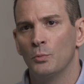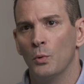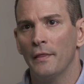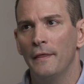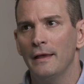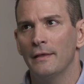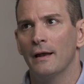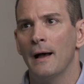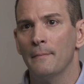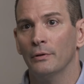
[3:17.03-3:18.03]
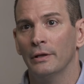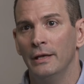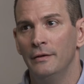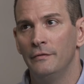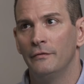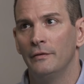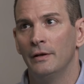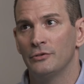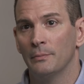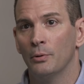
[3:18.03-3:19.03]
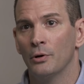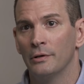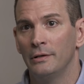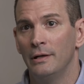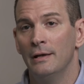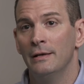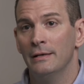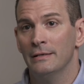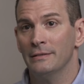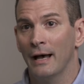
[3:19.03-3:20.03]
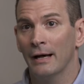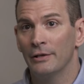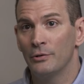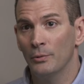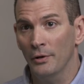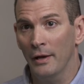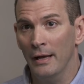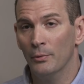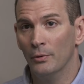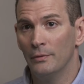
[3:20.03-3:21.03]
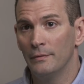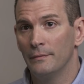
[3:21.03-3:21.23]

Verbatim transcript: The one thing that I believe is important is not to enable,